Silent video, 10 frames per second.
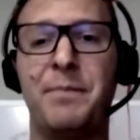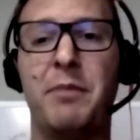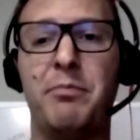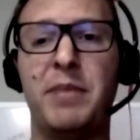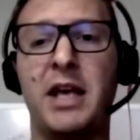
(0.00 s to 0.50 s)

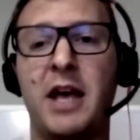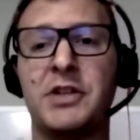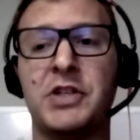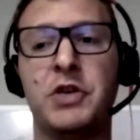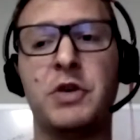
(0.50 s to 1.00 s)

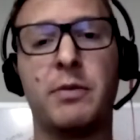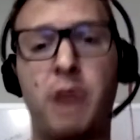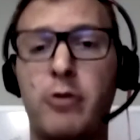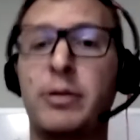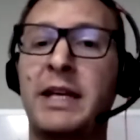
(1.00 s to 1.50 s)
because you could
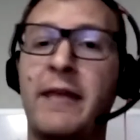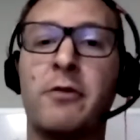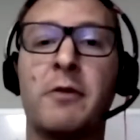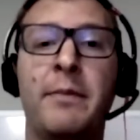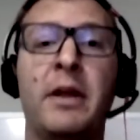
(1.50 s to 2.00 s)
probably
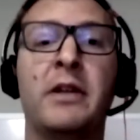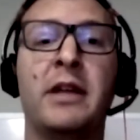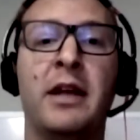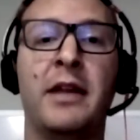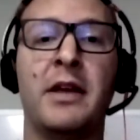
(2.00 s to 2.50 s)
never rebuild
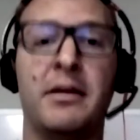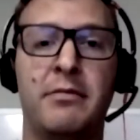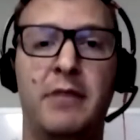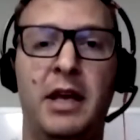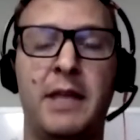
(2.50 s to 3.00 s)
it in
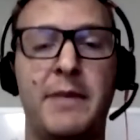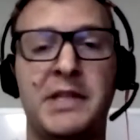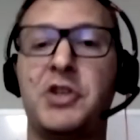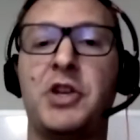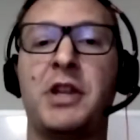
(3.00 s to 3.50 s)
the
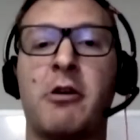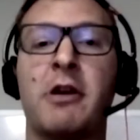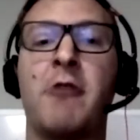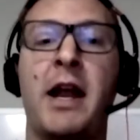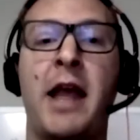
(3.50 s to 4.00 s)
position they're
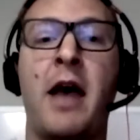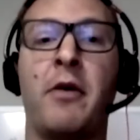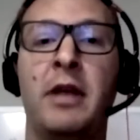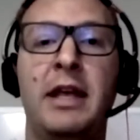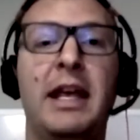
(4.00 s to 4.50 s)
in right
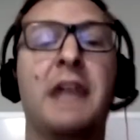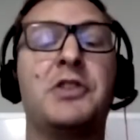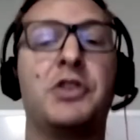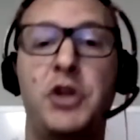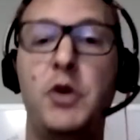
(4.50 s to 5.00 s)
now.
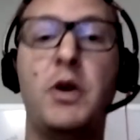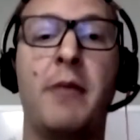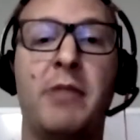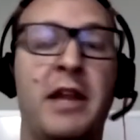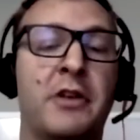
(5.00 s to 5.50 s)
It's too
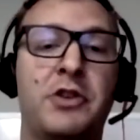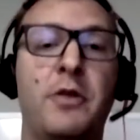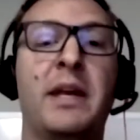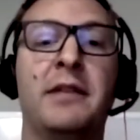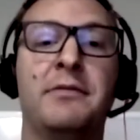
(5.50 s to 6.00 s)
complex. There's
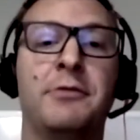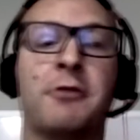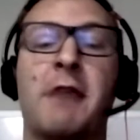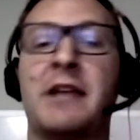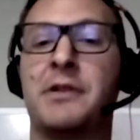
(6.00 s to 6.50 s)
too many
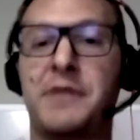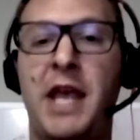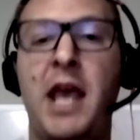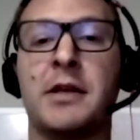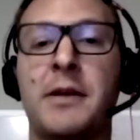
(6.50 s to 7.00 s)
grains of
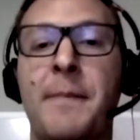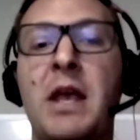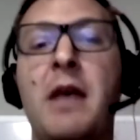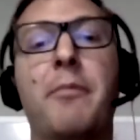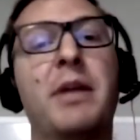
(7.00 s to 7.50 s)
sand,
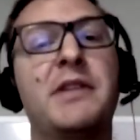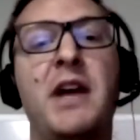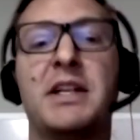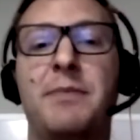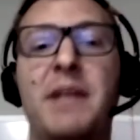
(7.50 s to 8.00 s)
but it's
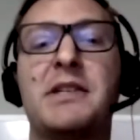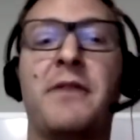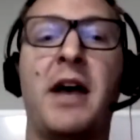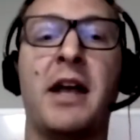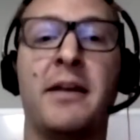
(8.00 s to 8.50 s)
not
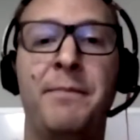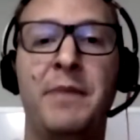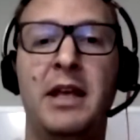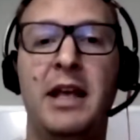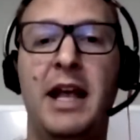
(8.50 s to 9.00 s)
specified.
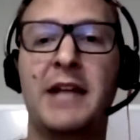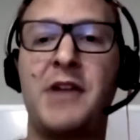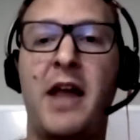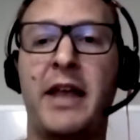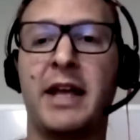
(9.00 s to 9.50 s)
It's
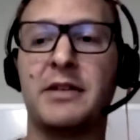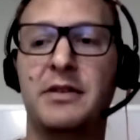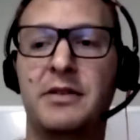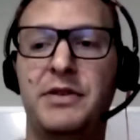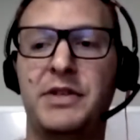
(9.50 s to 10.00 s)
not like it
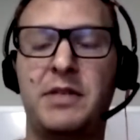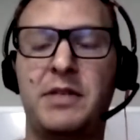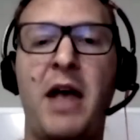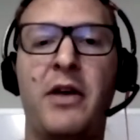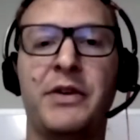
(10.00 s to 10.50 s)

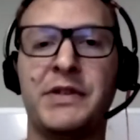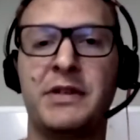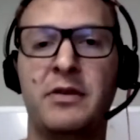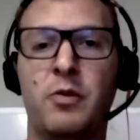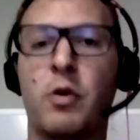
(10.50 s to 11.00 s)
spells
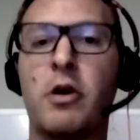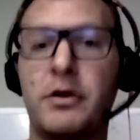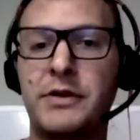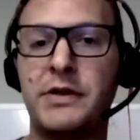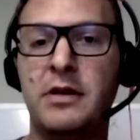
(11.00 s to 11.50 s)

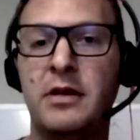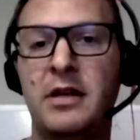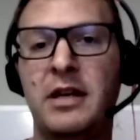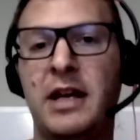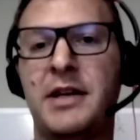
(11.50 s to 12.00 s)
words.
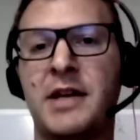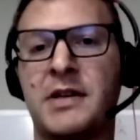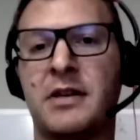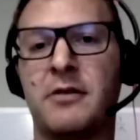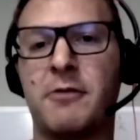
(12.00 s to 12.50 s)
It
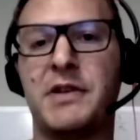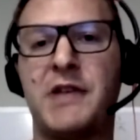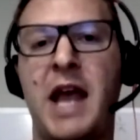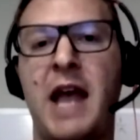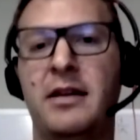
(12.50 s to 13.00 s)
doesn't recite